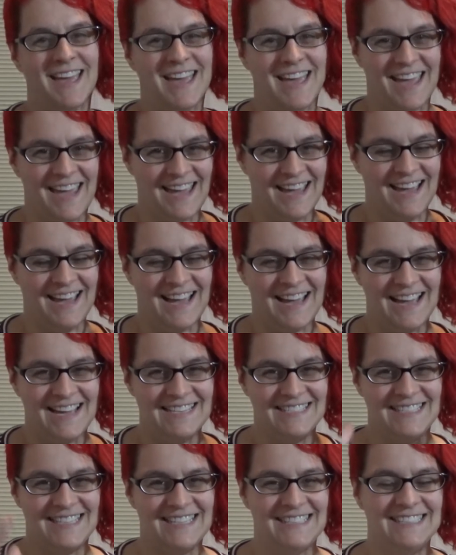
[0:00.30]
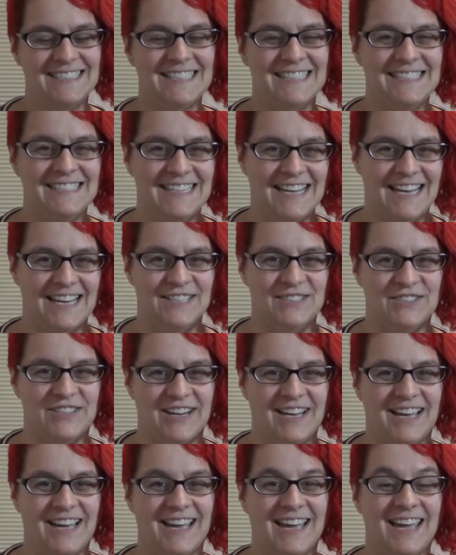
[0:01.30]
Hey guys, it's
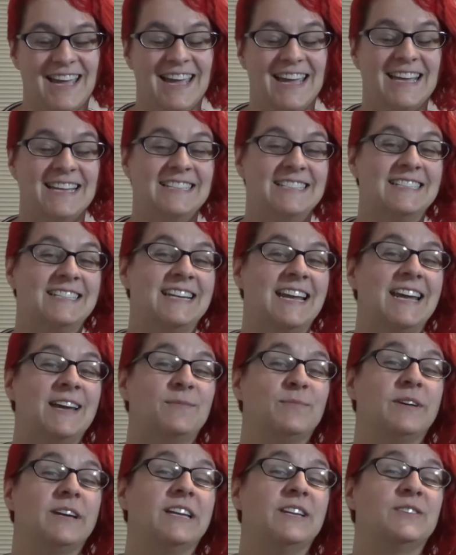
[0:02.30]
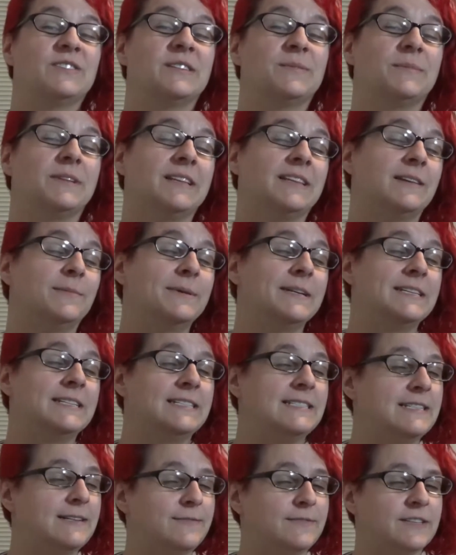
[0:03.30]
Cassandra, and today I'm bringing you something a little
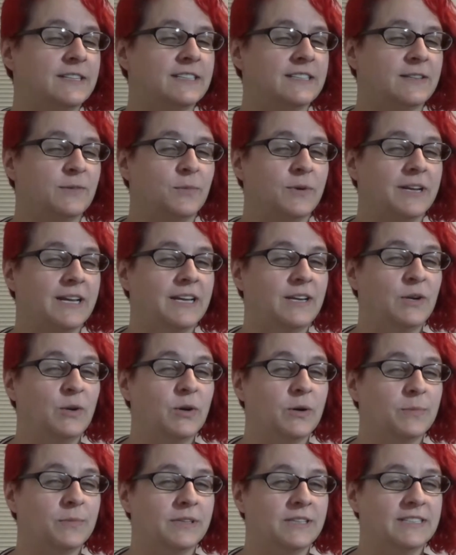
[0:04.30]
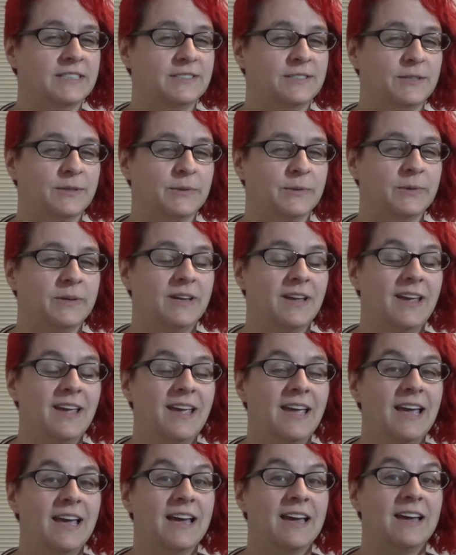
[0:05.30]
bit different than what I normally do.
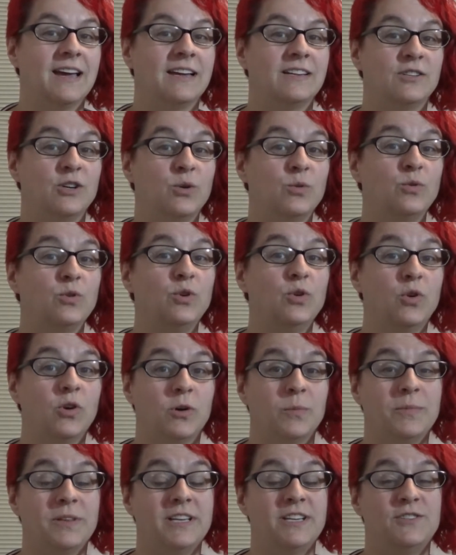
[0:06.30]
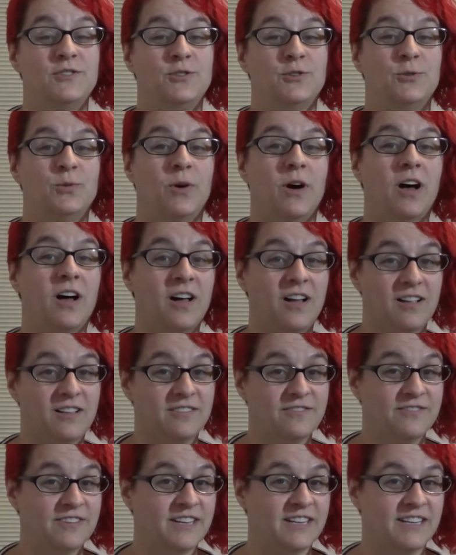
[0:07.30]
I don't normally do
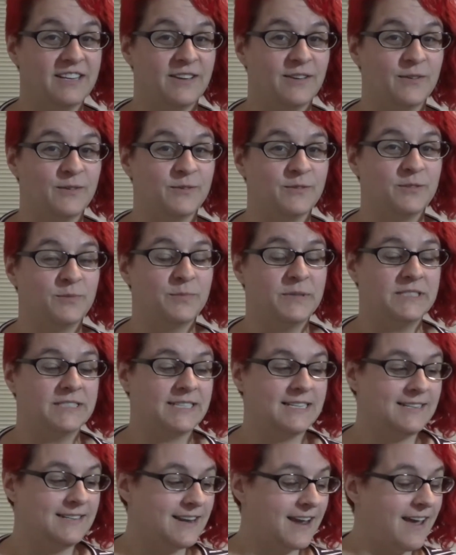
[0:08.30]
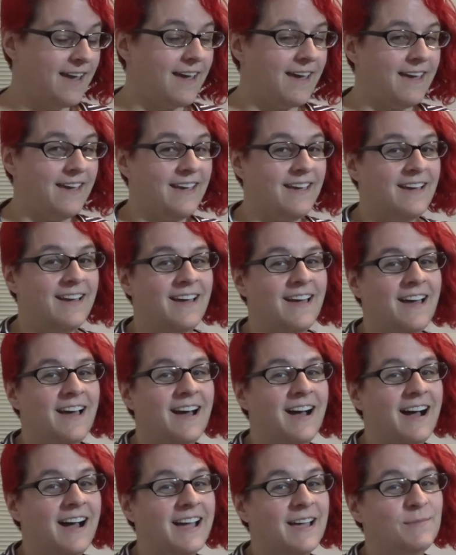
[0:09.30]
haul videos, but today
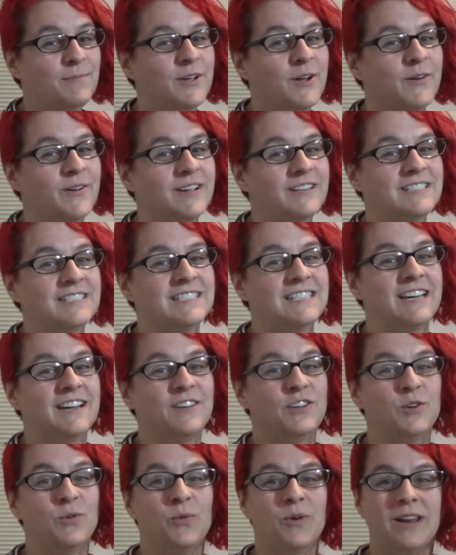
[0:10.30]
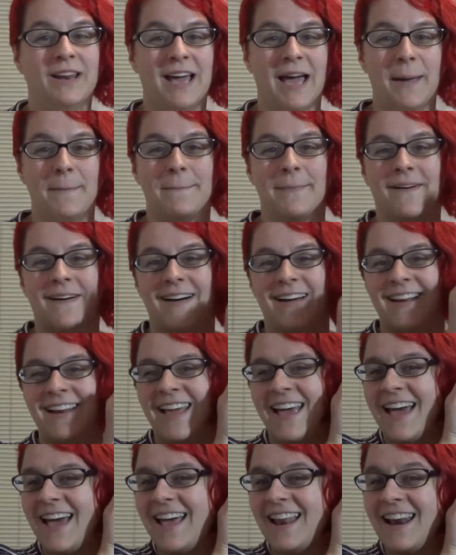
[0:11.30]
I am going to tell you what I bought
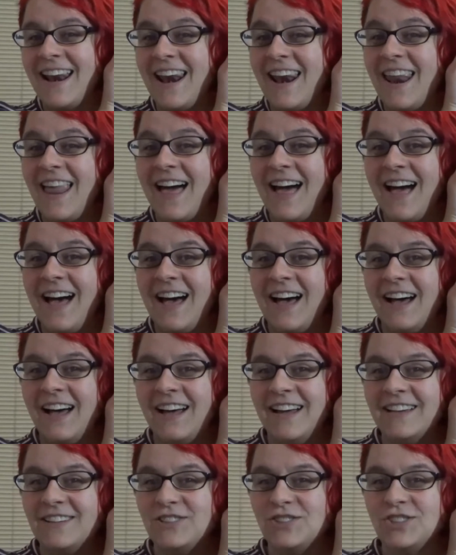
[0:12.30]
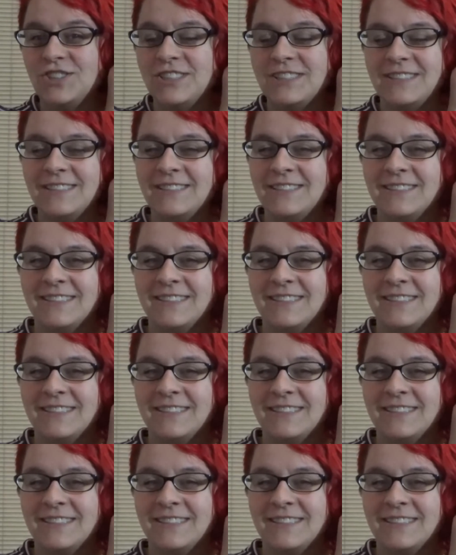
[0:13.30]
at Lush.